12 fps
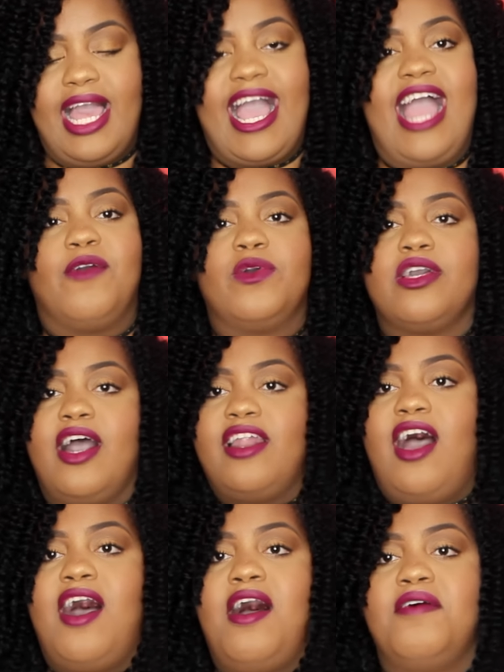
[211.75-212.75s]
Like I would cut
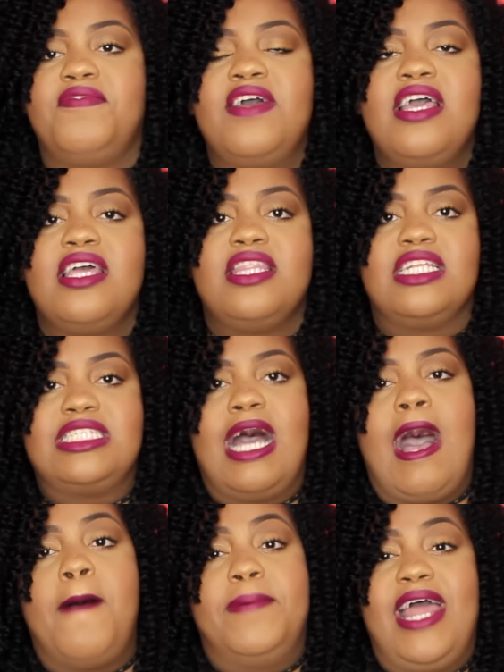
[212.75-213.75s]
off the
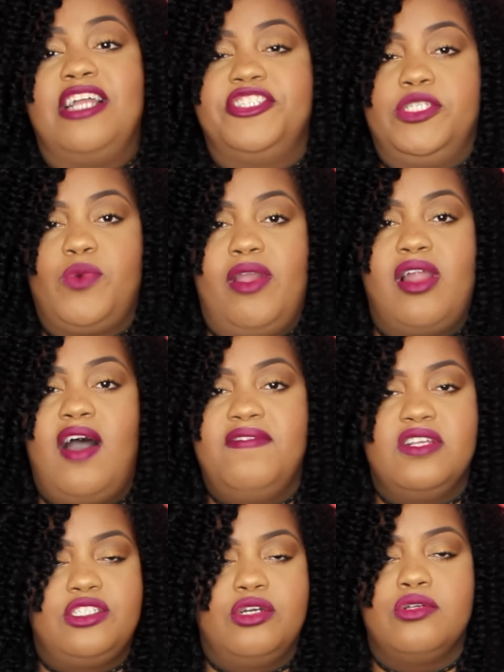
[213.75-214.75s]
top and I just wear it
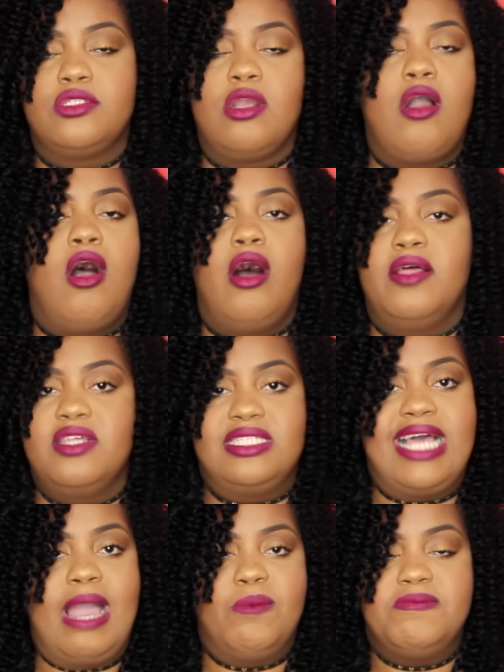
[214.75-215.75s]
off the shoulder all the
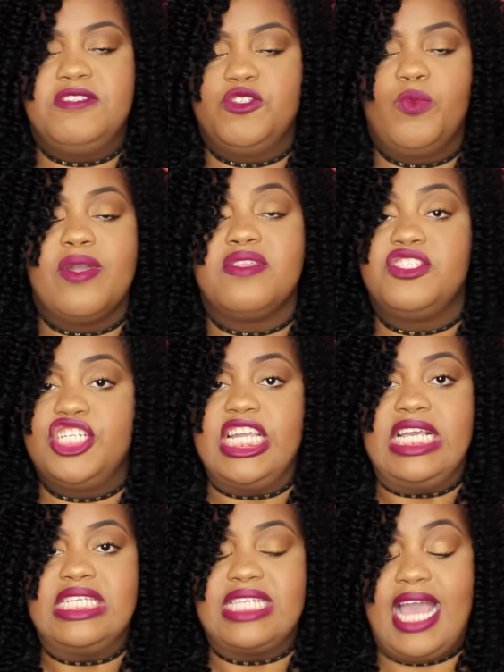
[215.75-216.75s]
time with
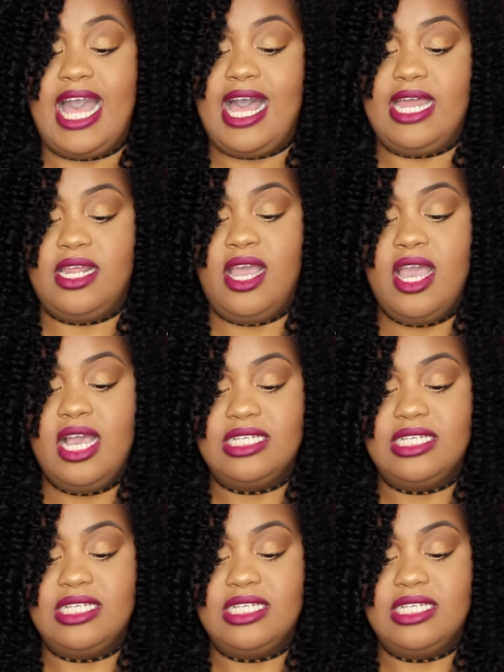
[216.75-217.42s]
jeans and